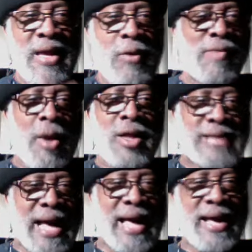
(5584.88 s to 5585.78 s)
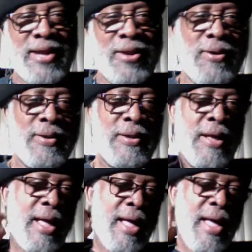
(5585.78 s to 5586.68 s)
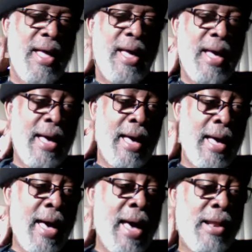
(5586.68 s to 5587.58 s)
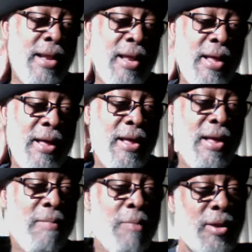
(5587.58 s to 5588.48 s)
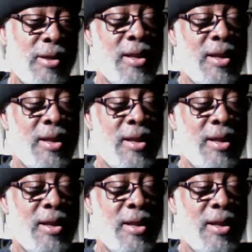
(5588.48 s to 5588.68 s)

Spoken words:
multi, But